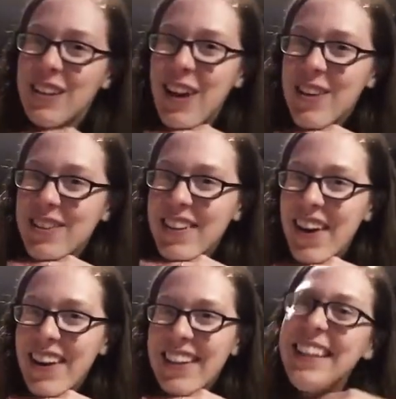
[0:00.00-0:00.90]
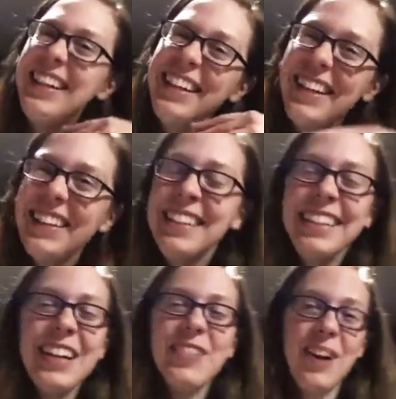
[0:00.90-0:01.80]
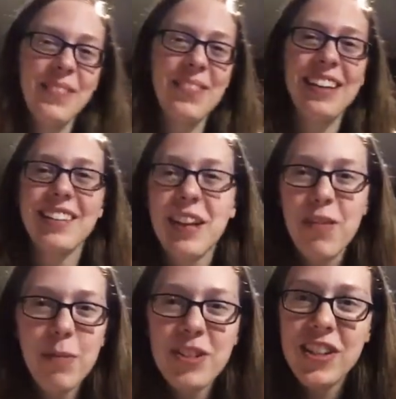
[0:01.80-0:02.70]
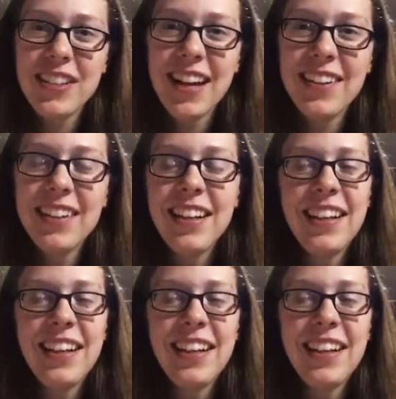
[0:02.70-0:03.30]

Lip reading: Coast Guard. Well, because of the government shutdown.